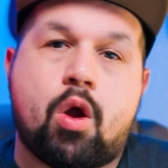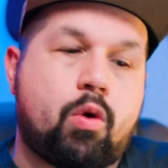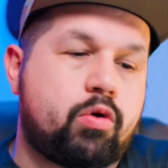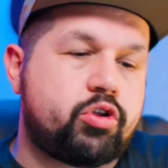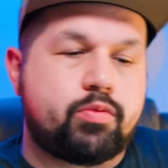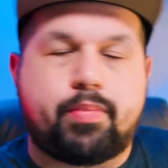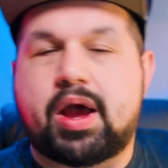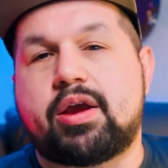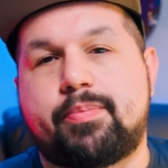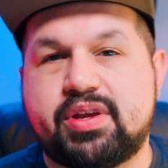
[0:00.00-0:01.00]
or you
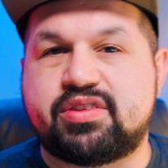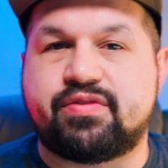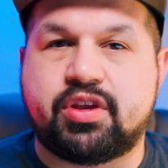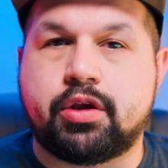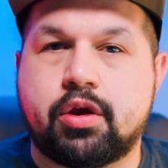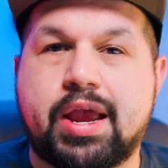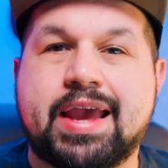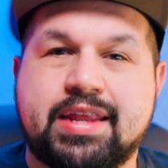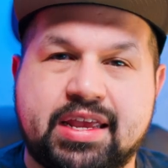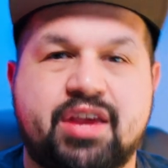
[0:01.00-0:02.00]
buy a piece of gear
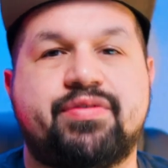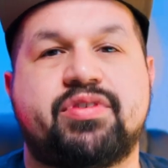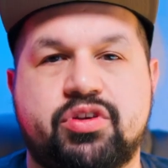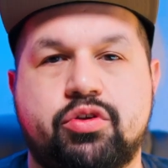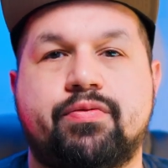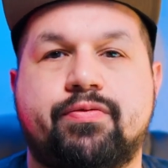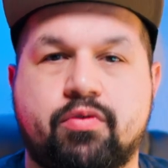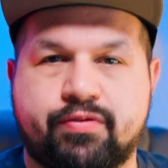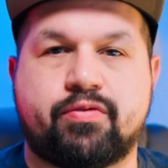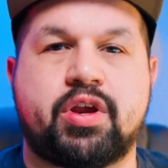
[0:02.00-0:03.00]
and they give it to you
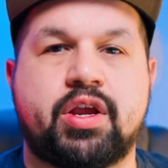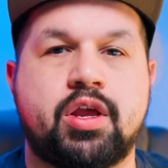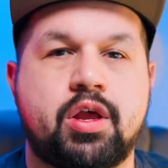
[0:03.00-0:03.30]
for free